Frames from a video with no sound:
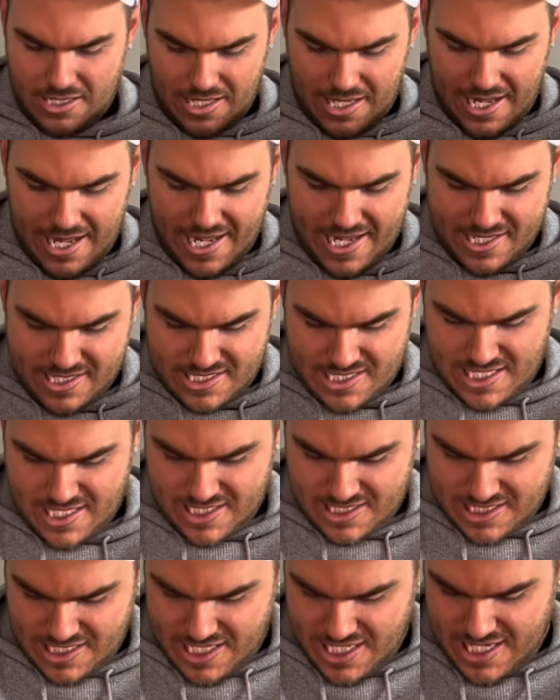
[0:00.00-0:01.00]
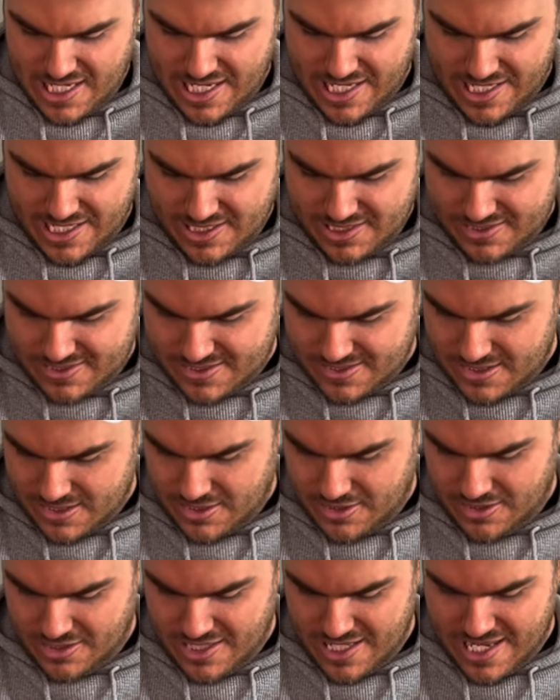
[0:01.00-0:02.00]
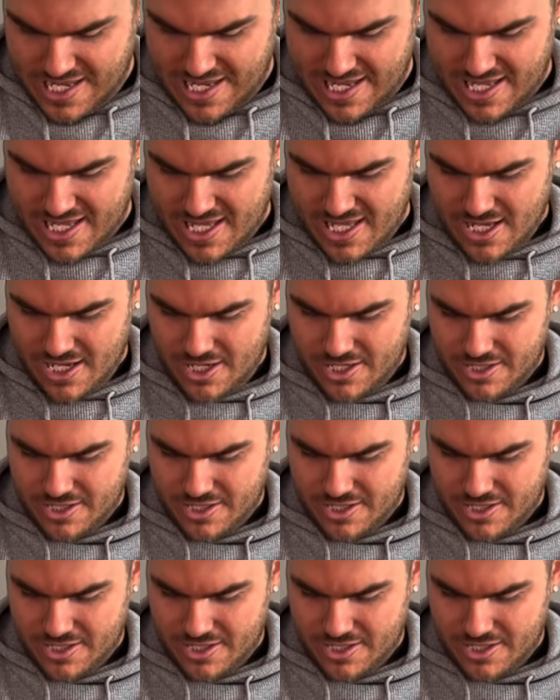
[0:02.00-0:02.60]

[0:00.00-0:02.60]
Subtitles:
And it is the...